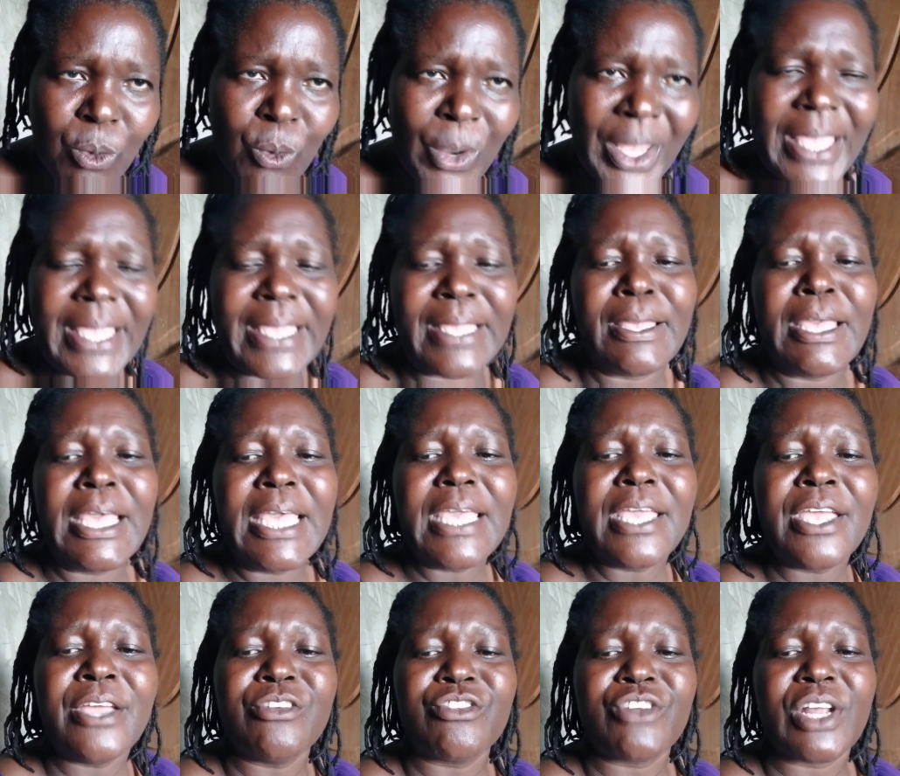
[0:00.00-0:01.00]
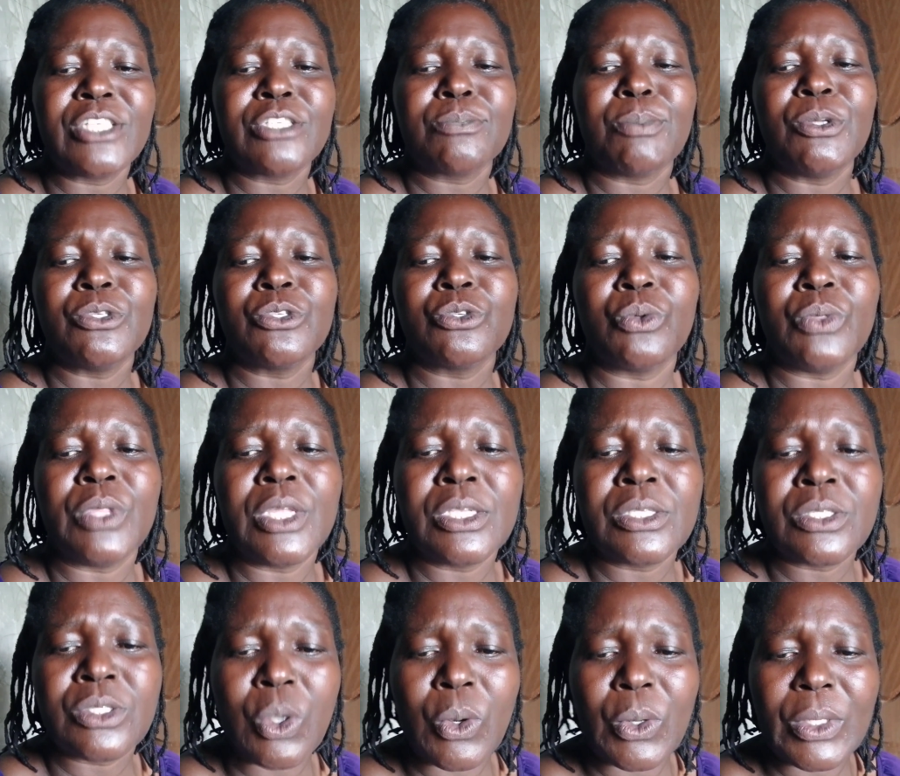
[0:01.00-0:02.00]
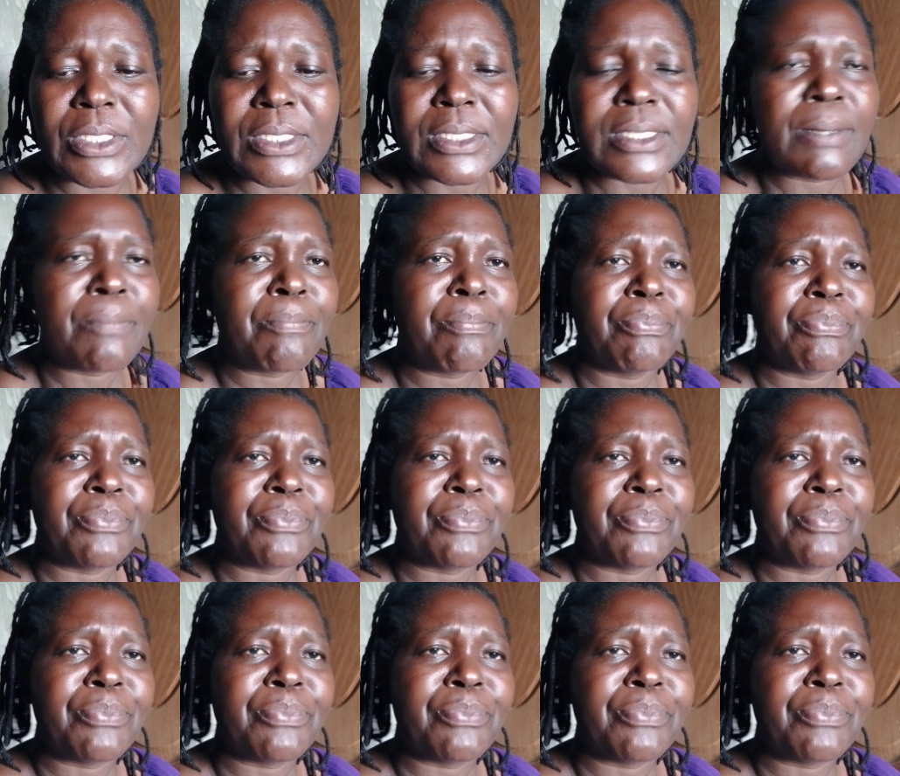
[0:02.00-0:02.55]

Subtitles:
way in response to these thoughts.